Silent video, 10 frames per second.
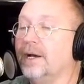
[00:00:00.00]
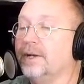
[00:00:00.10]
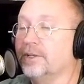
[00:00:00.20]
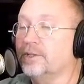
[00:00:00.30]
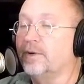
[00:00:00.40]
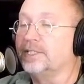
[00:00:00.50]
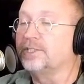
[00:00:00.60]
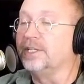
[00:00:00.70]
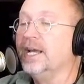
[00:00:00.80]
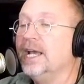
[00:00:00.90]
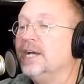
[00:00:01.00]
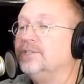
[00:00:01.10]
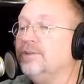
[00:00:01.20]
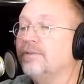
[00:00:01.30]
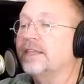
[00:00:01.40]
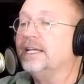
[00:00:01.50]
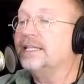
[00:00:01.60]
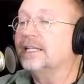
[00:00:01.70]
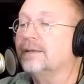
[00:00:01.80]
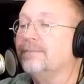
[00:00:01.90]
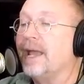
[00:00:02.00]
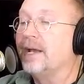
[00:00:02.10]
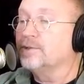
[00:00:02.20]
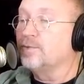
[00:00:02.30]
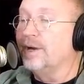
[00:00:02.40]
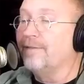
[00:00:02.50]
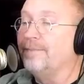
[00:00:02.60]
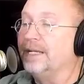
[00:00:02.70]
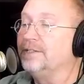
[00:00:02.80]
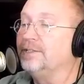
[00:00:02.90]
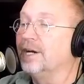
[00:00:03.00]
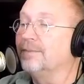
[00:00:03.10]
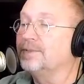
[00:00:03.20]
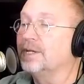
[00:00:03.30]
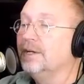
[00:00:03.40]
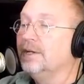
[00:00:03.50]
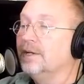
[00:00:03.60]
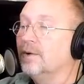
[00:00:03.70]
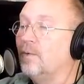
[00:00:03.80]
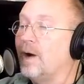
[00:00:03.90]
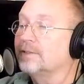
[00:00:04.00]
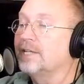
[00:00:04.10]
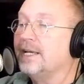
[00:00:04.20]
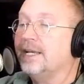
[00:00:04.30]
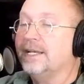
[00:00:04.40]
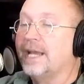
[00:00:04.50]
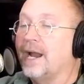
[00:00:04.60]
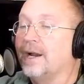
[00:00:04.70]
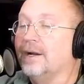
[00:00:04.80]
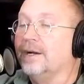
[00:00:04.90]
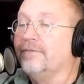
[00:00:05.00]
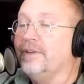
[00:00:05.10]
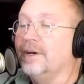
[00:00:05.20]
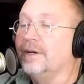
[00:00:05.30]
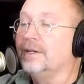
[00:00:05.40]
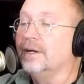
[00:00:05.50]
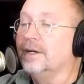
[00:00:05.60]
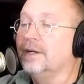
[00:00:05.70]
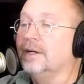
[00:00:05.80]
Another question Do you think that the males would have been dumped while taking care of young,